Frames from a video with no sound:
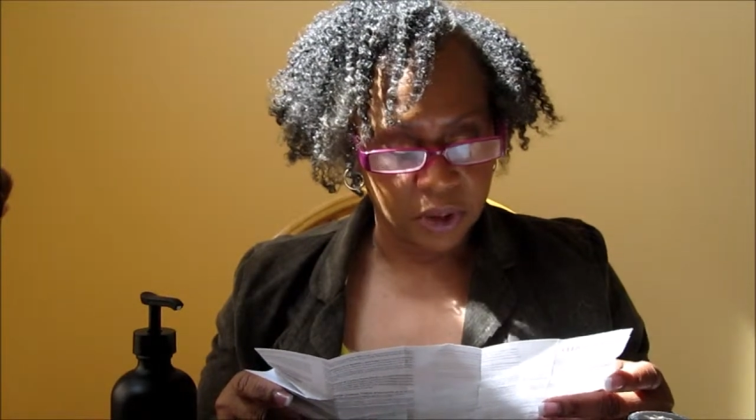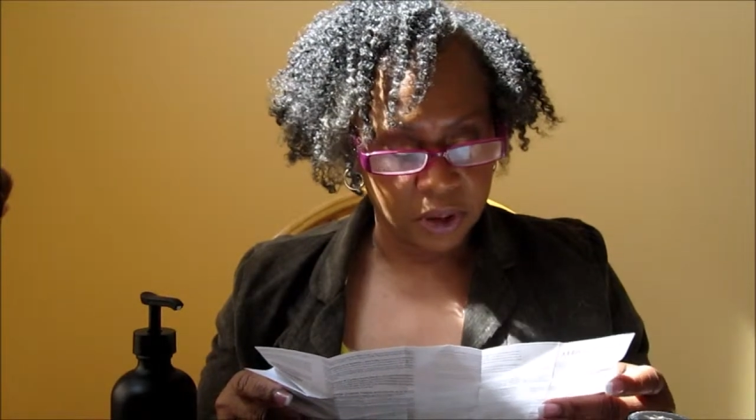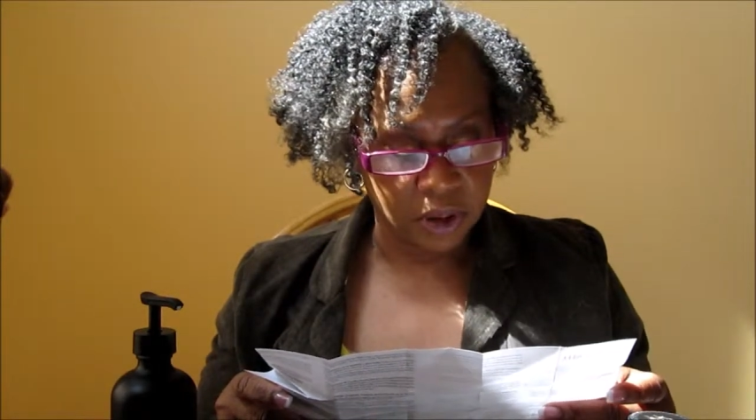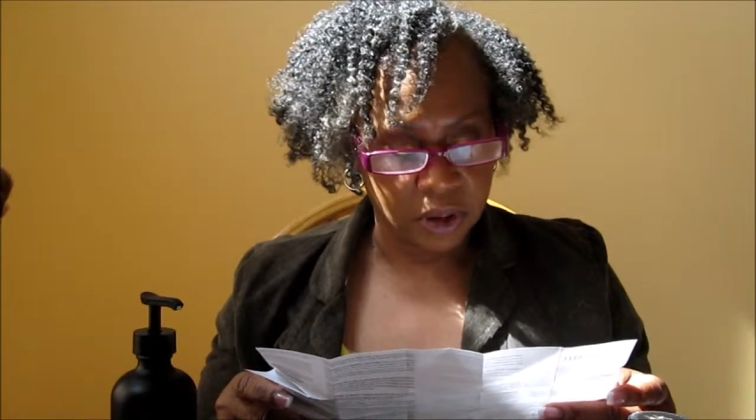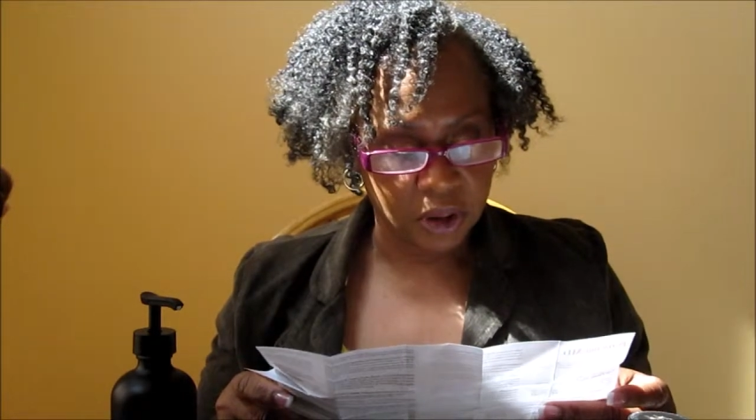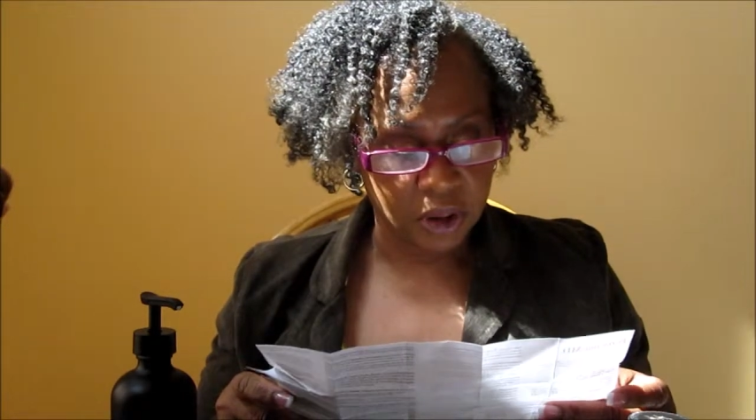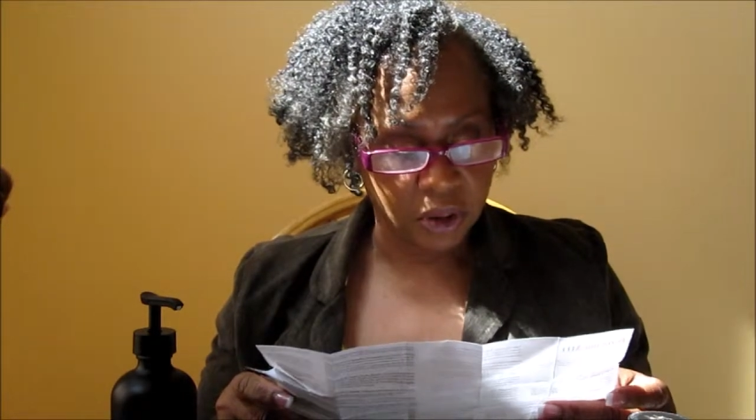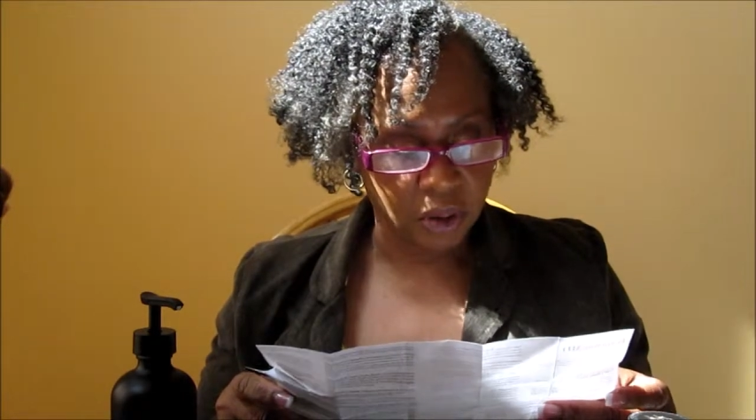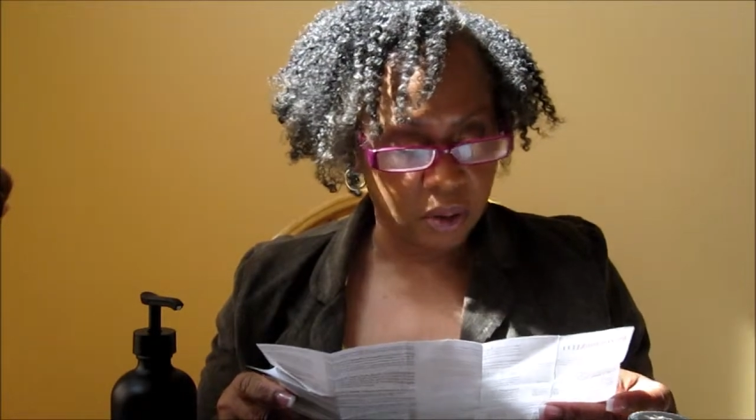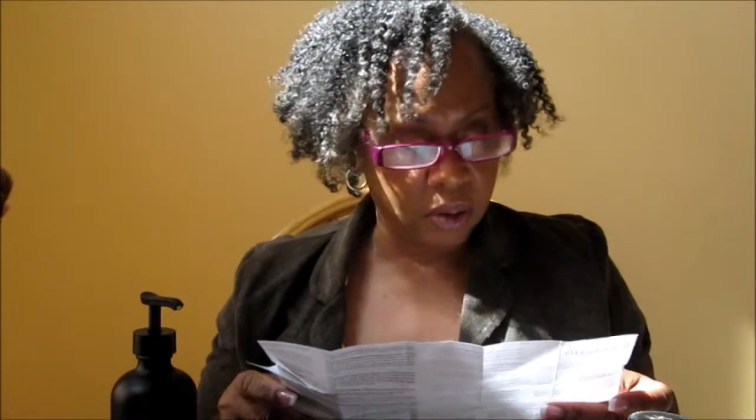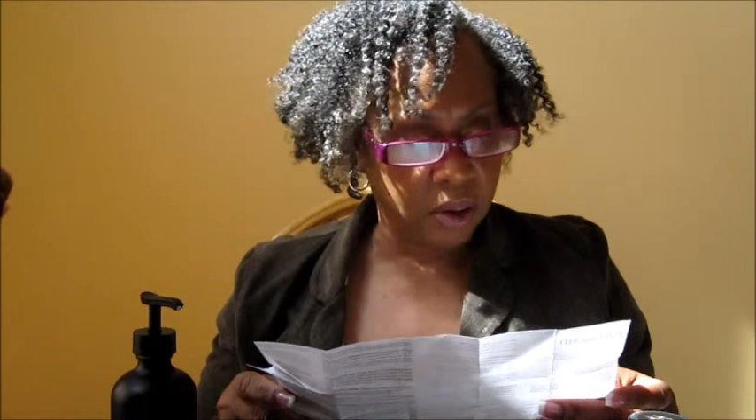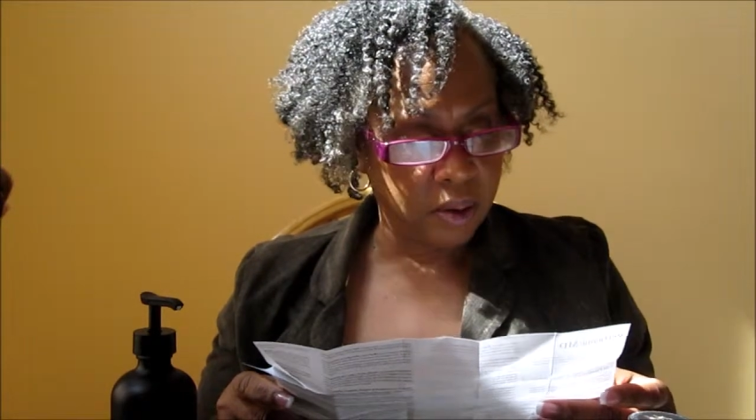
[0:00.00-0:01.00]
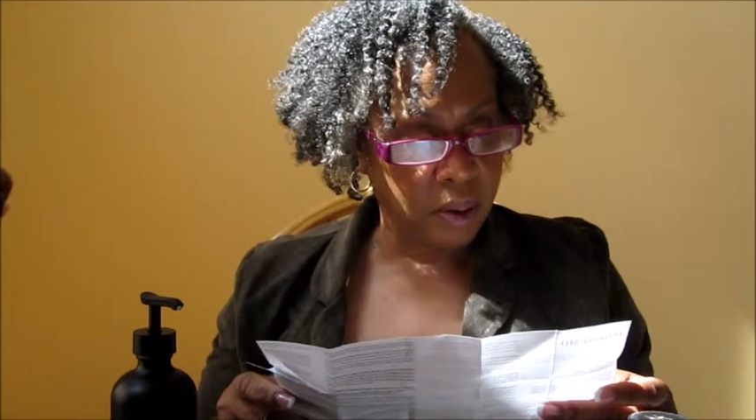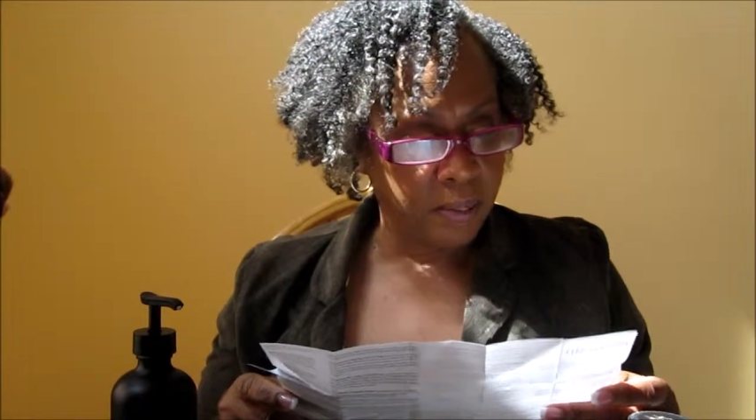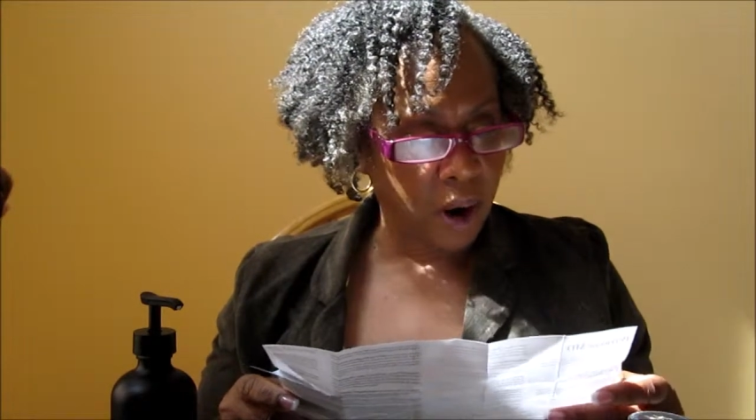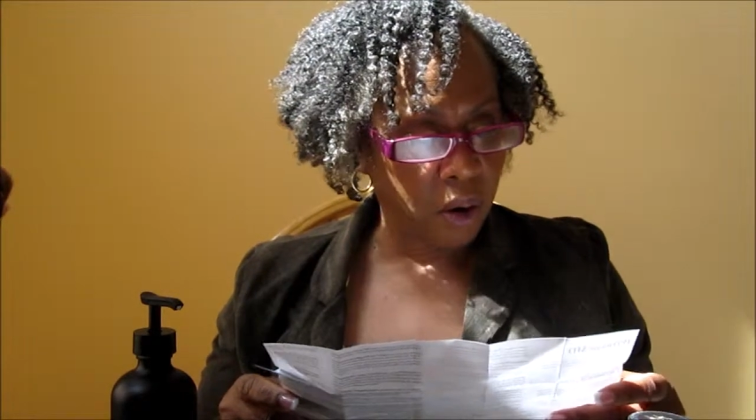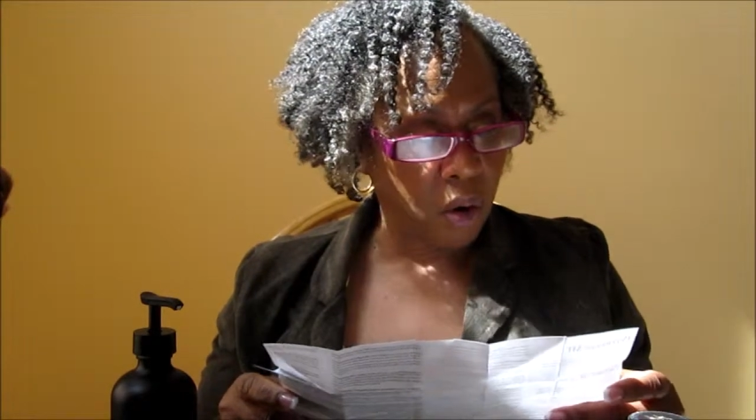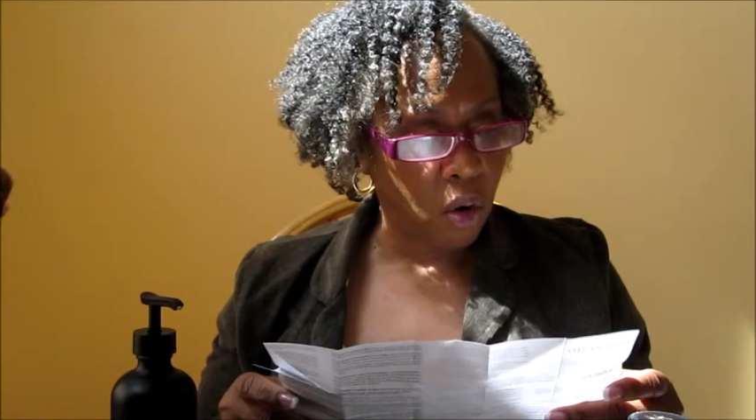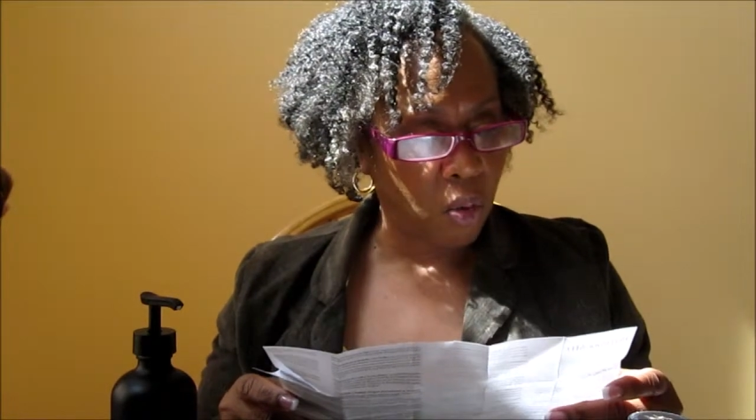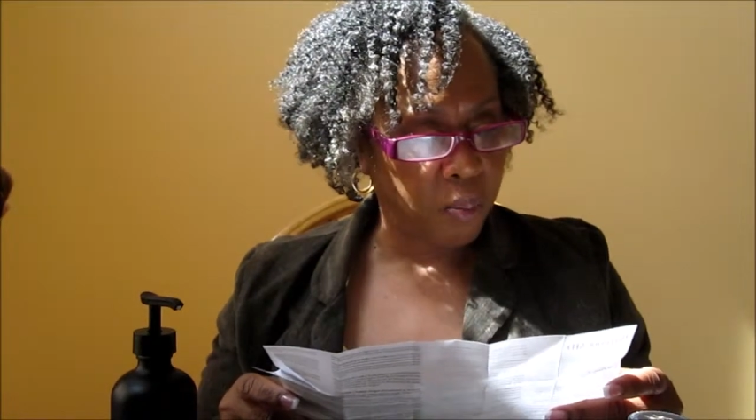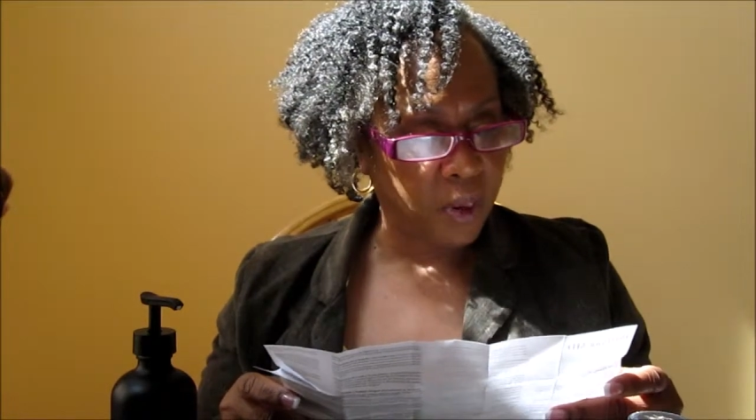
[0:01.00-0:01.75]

This is just about cold